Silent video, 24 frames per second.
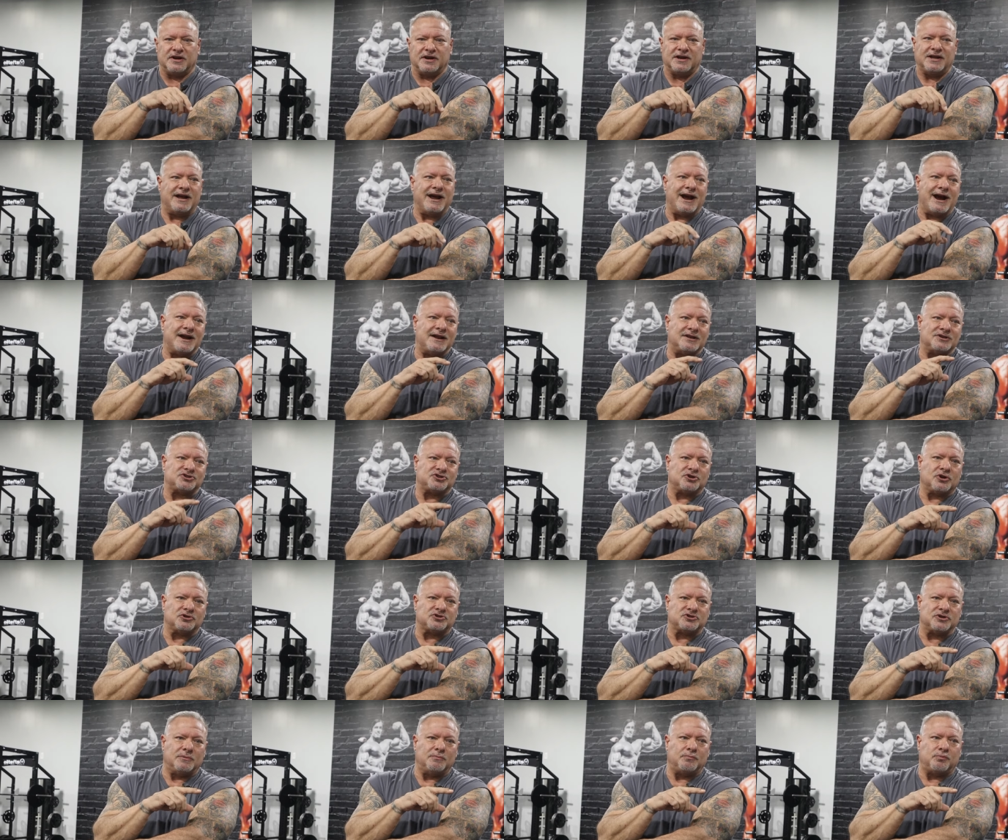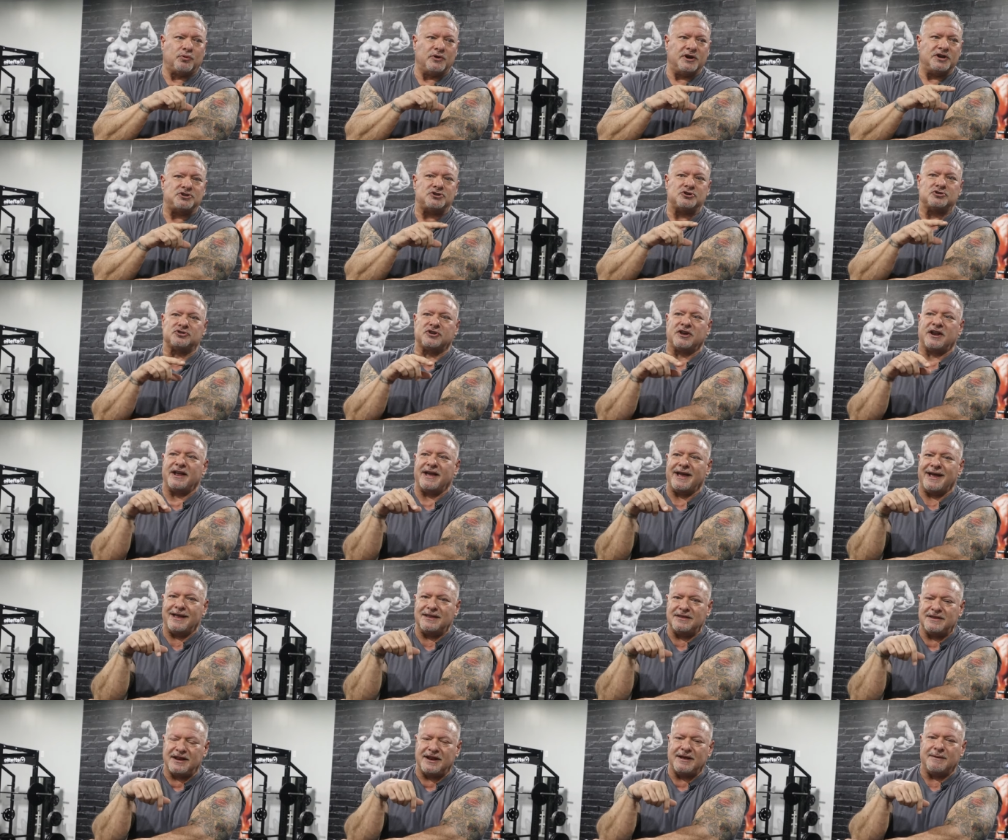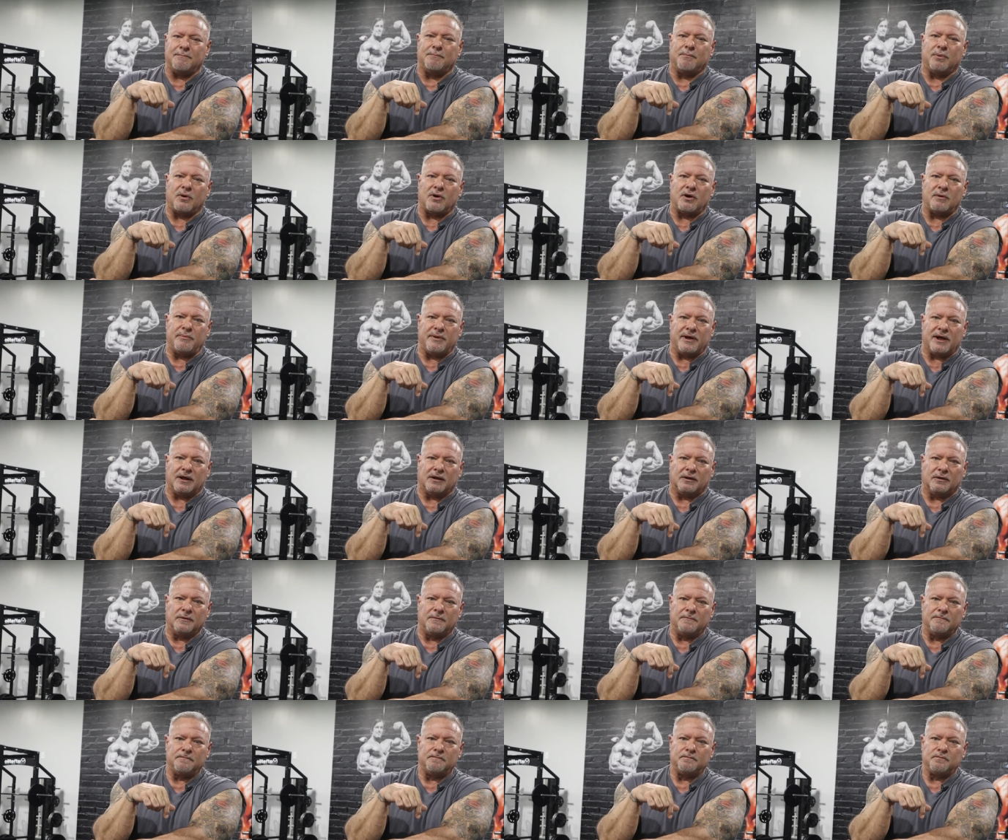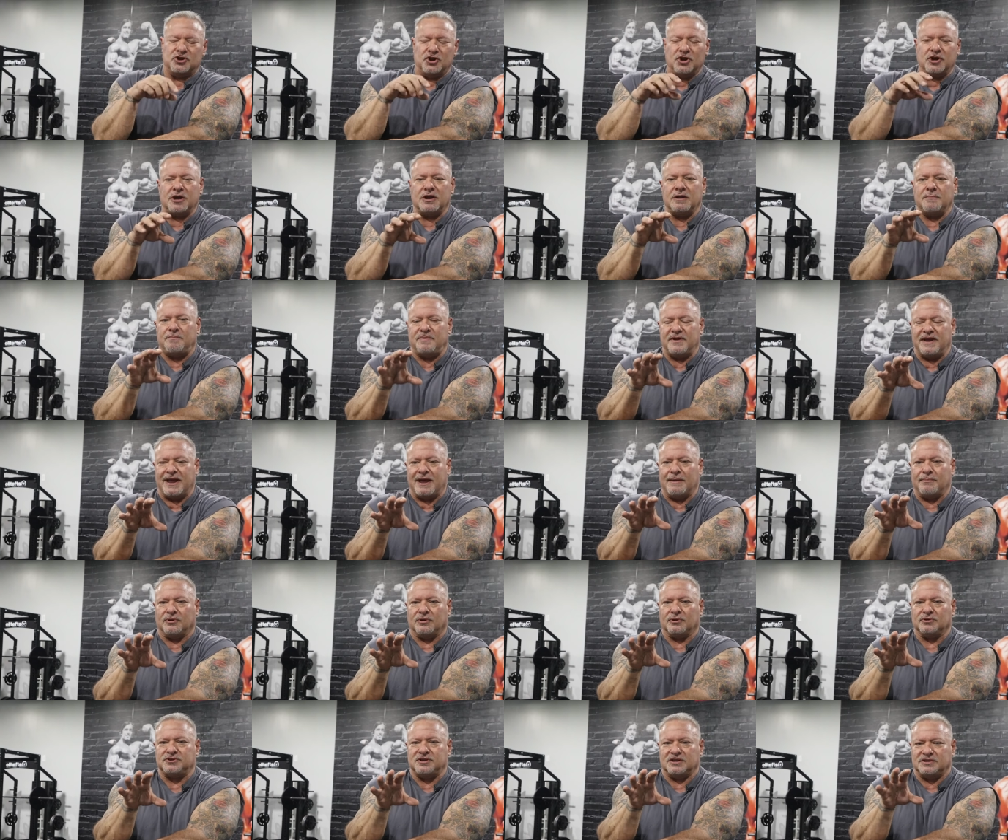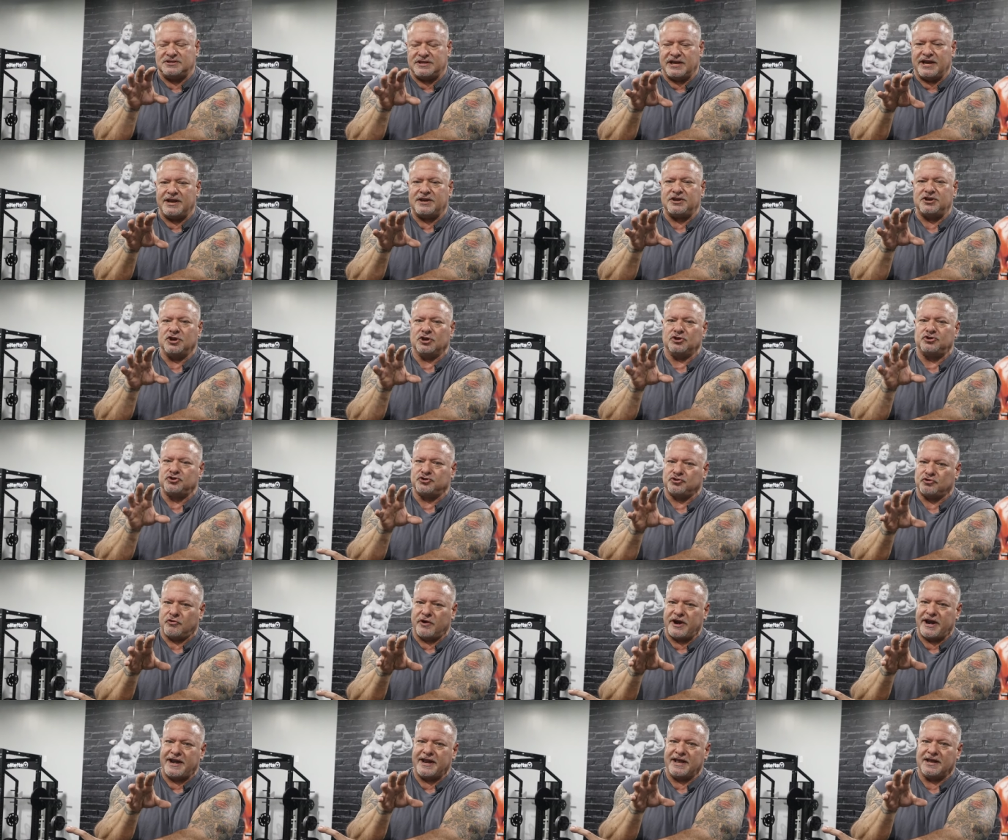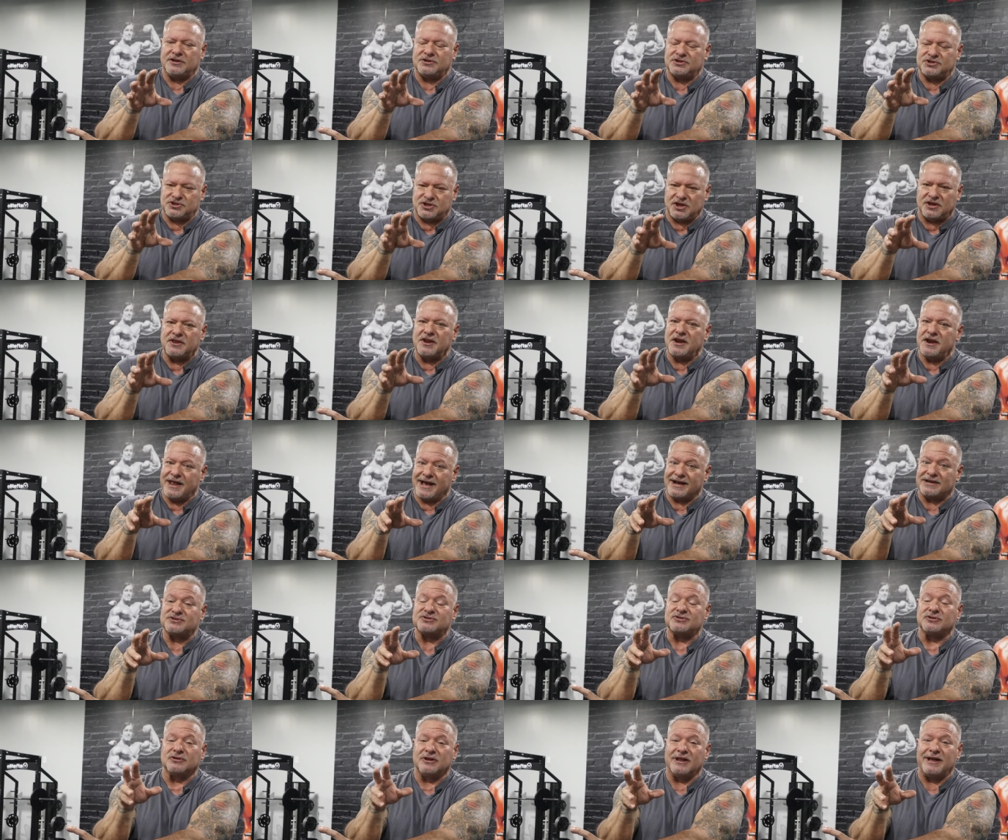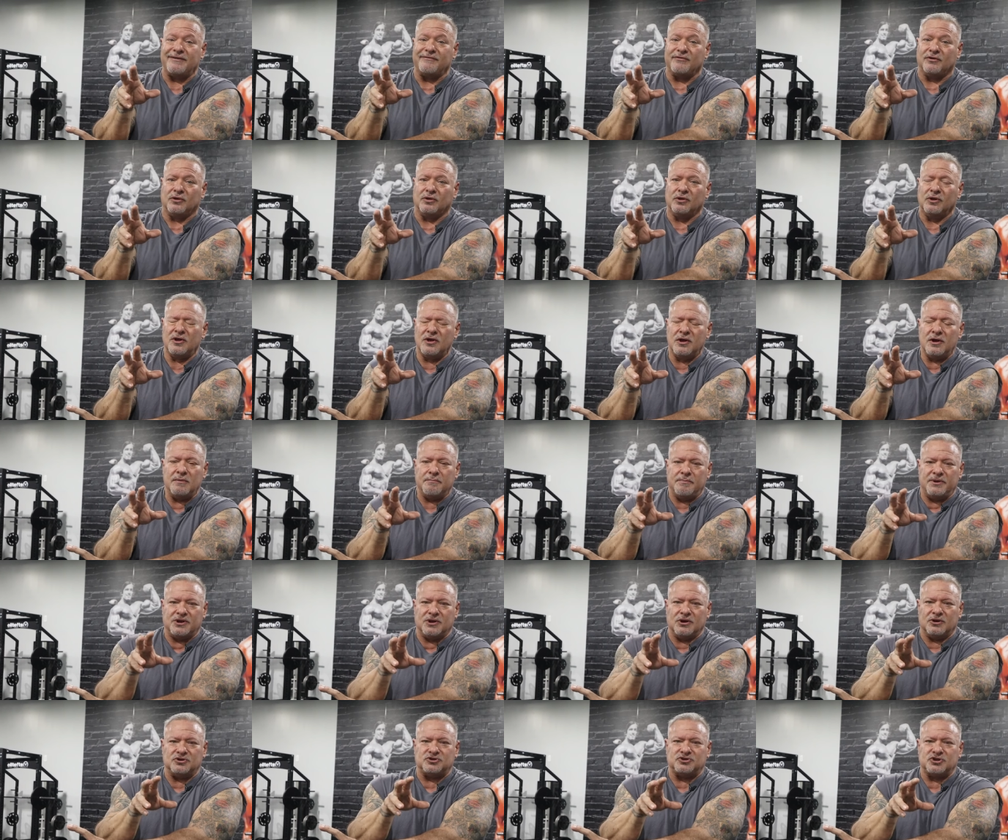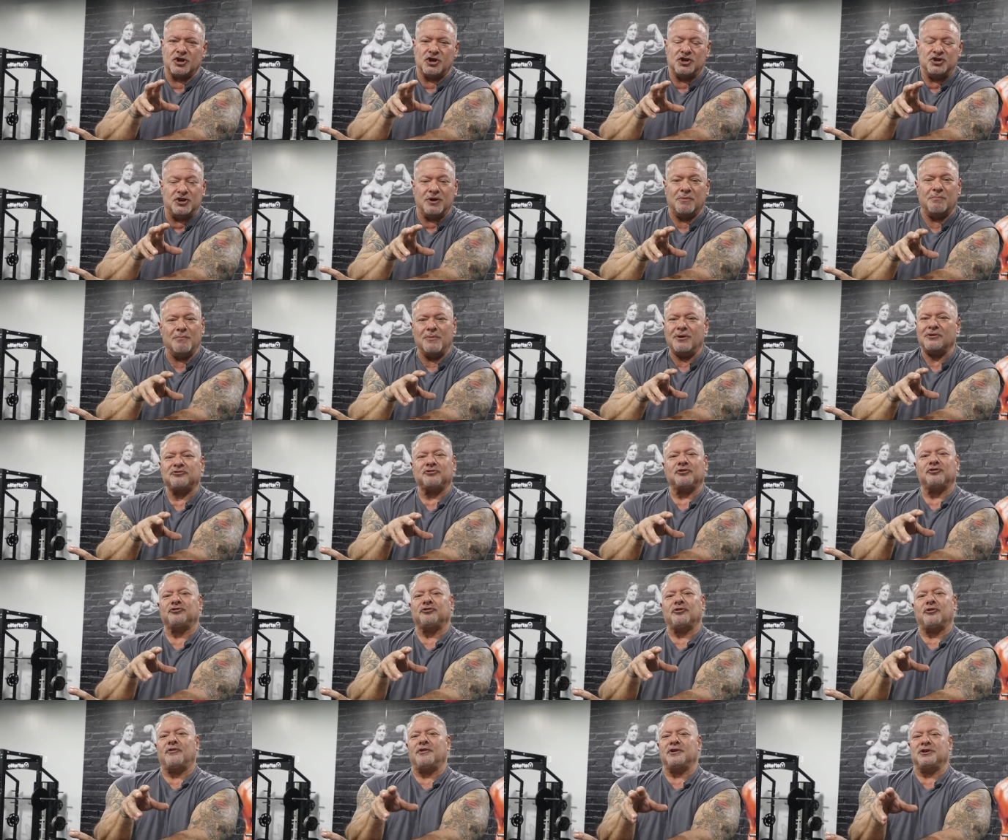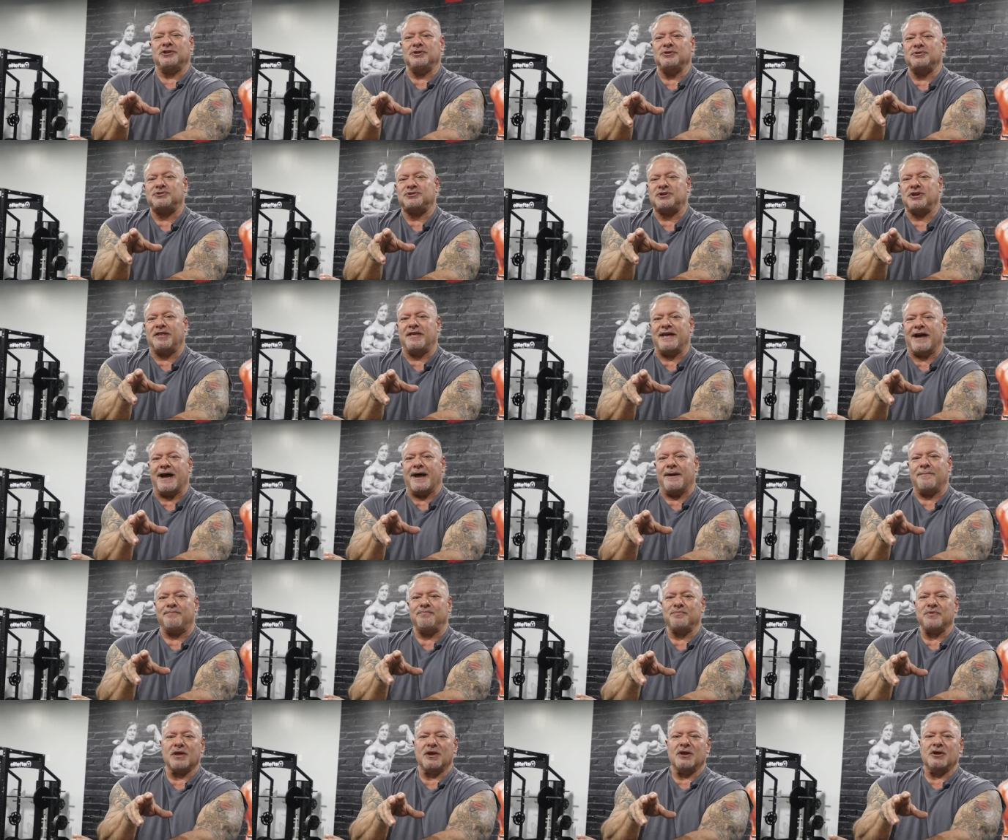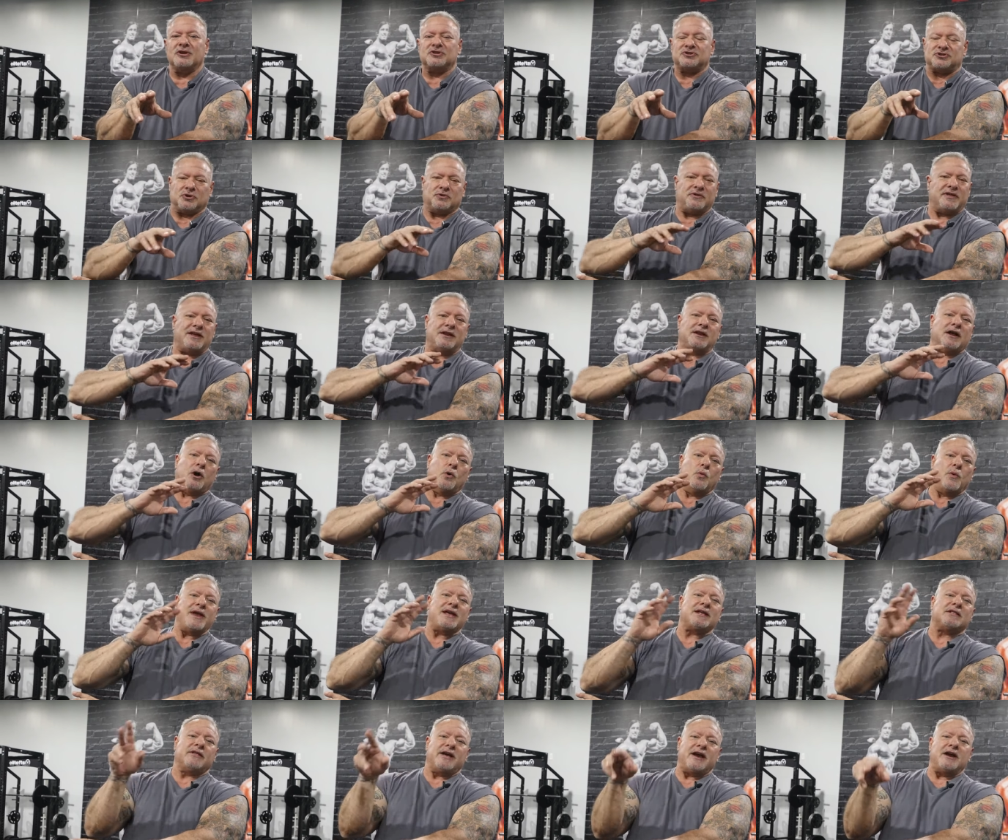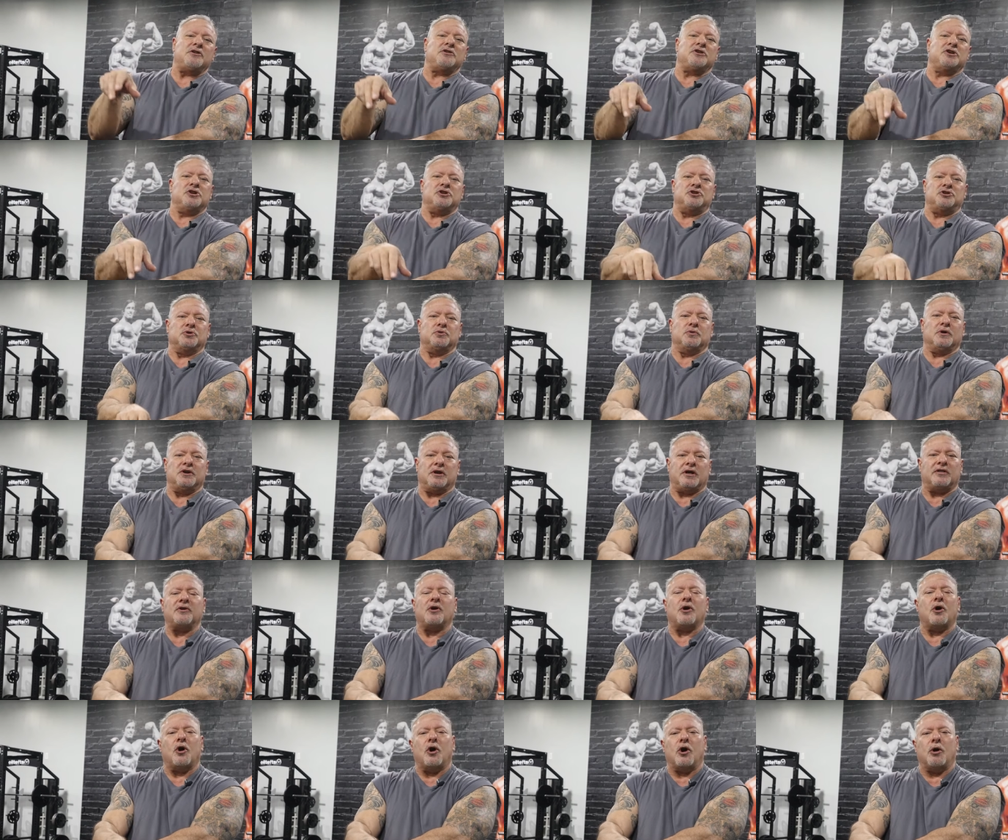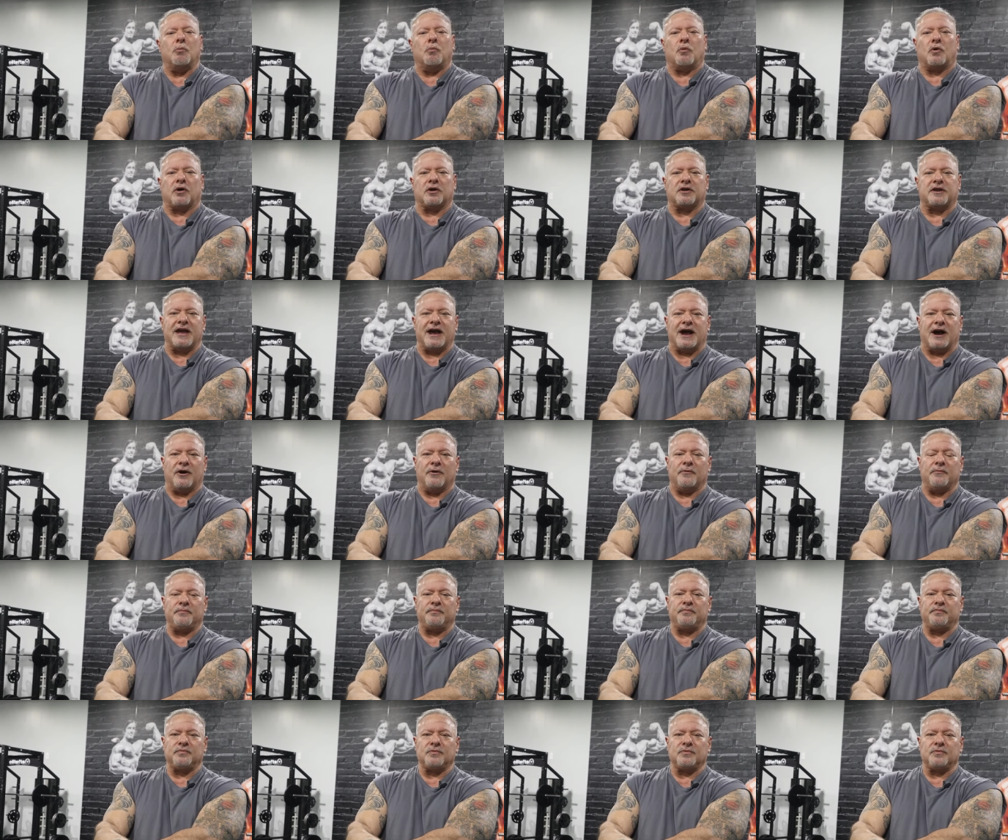And the guy that starts on preacher is gonna end it at barbell. You're gonna be able to take your training to the next level because your muscles aren't used to that. So then a week later, you do another arm workout.